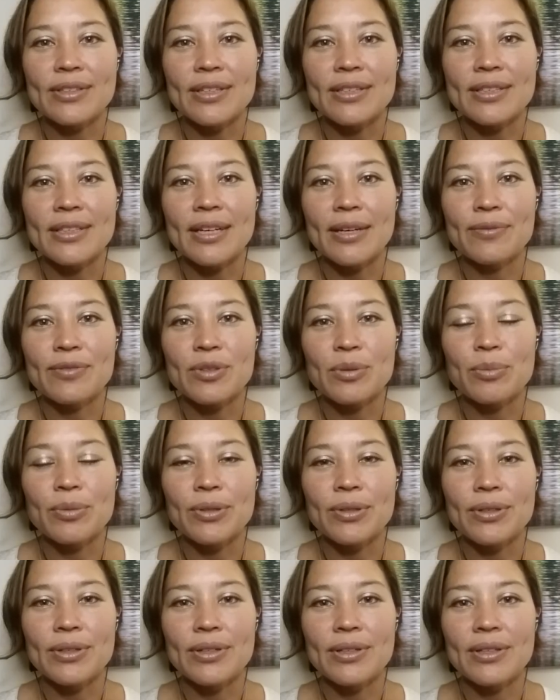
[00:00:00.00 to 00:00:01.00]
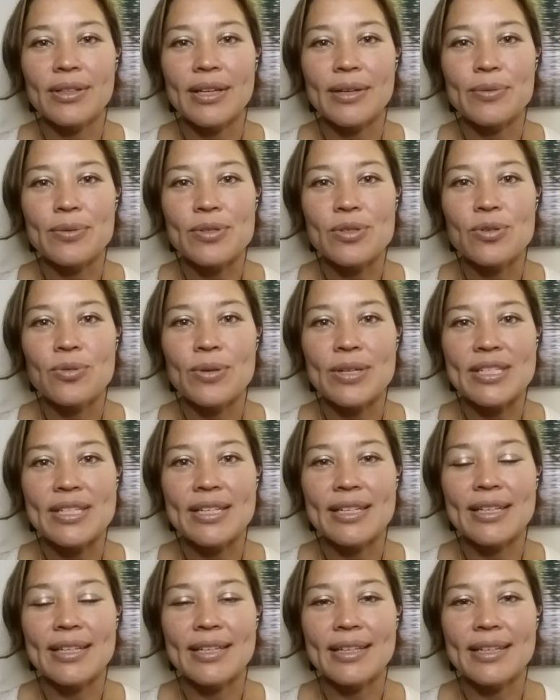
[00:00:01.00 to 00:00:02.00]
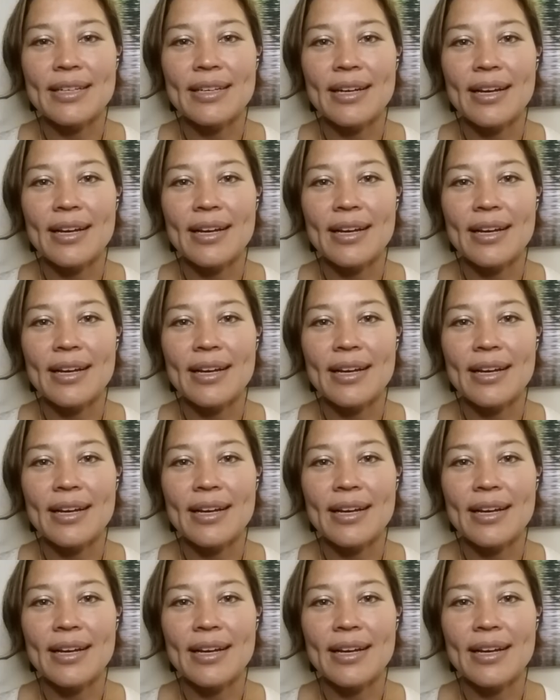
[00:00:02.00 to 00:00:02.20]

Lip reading: uncomfortable. I was twitching.